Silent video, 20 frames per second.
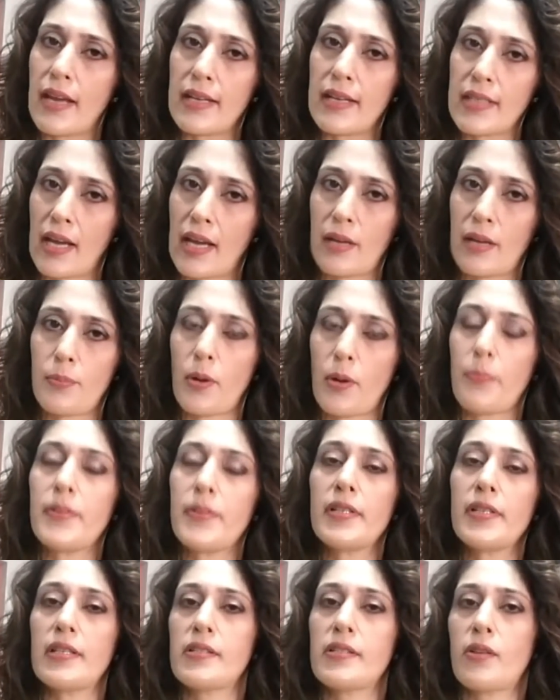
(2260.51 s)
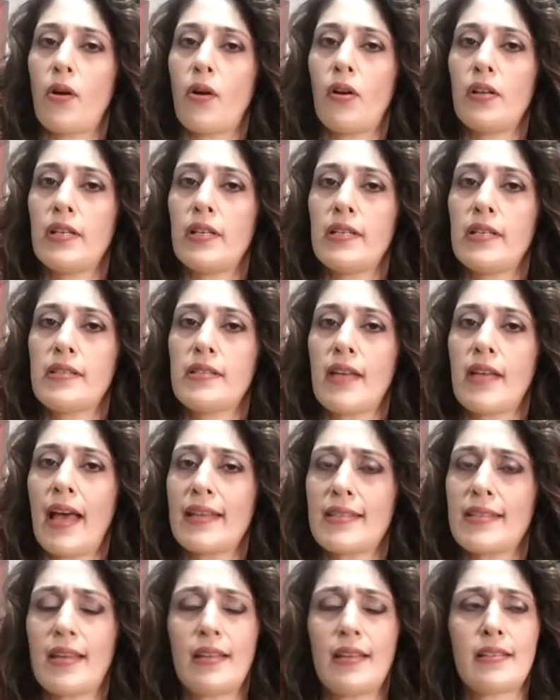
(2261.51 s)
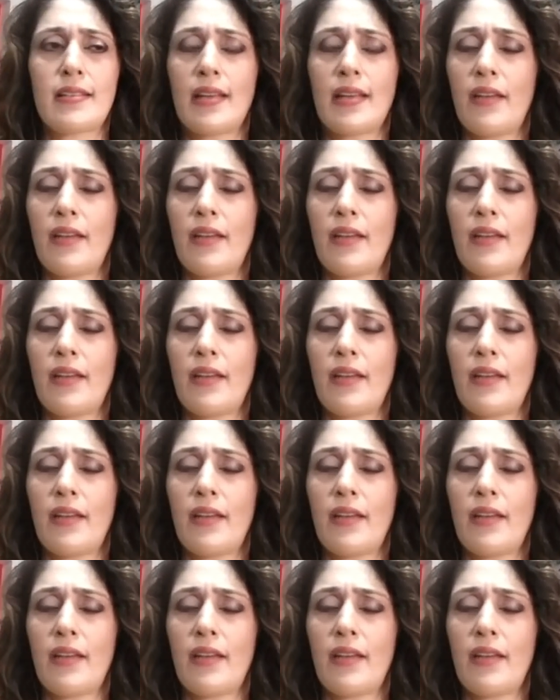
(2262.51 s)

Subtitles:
entire properties, all his assets,